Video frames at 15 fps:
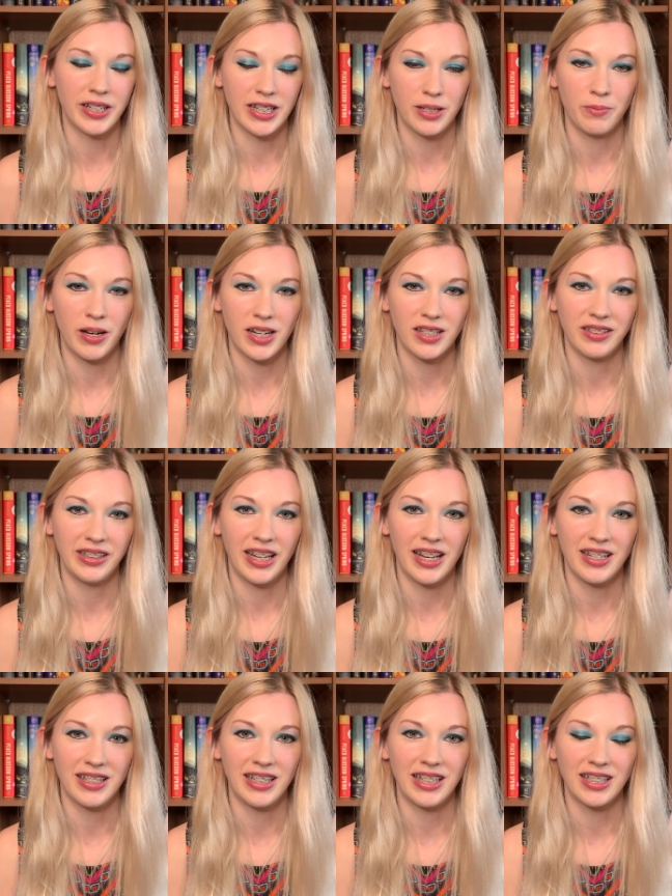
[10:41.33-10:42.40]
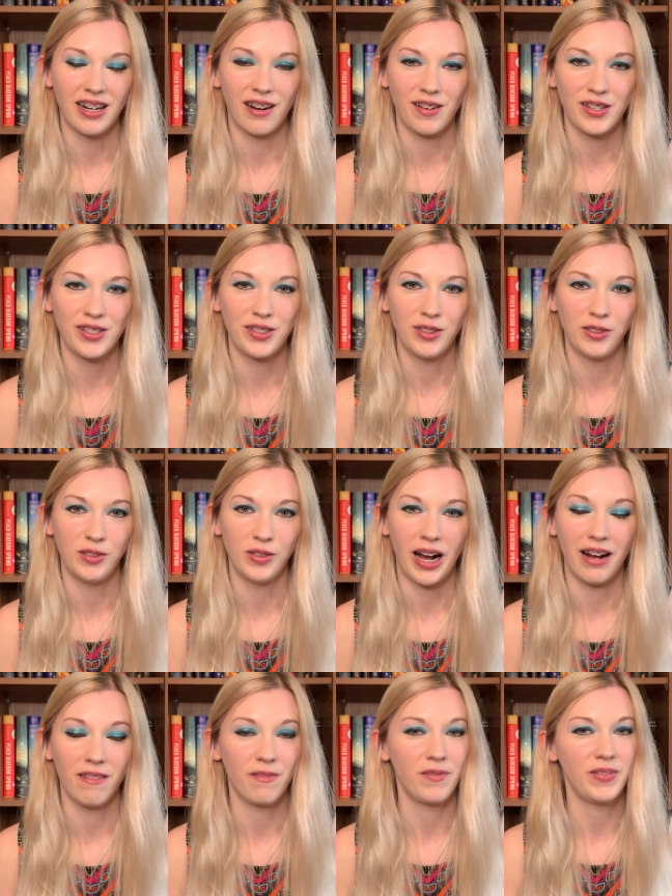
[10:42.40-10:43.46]
especially as he starts to
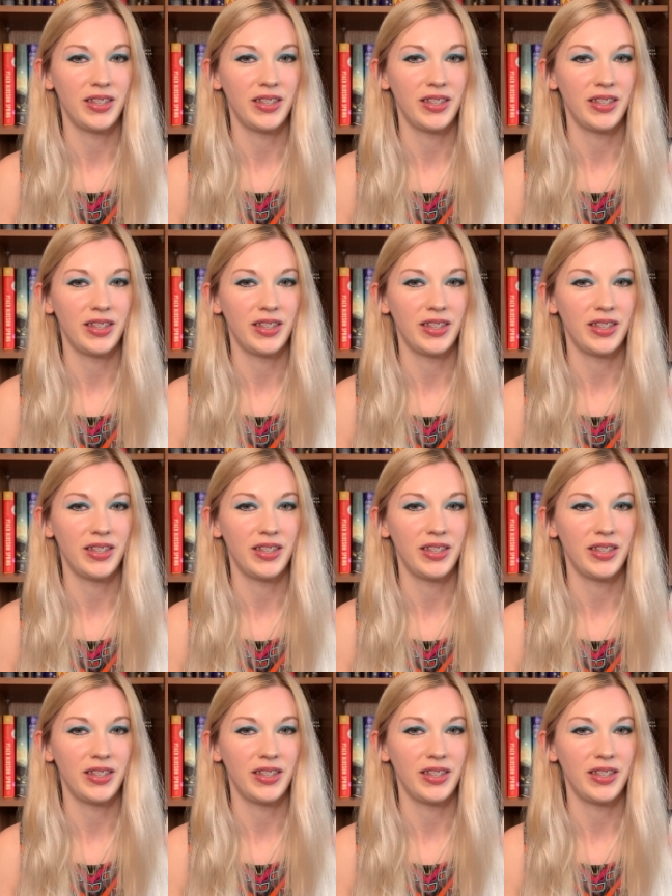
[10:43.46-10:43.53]
have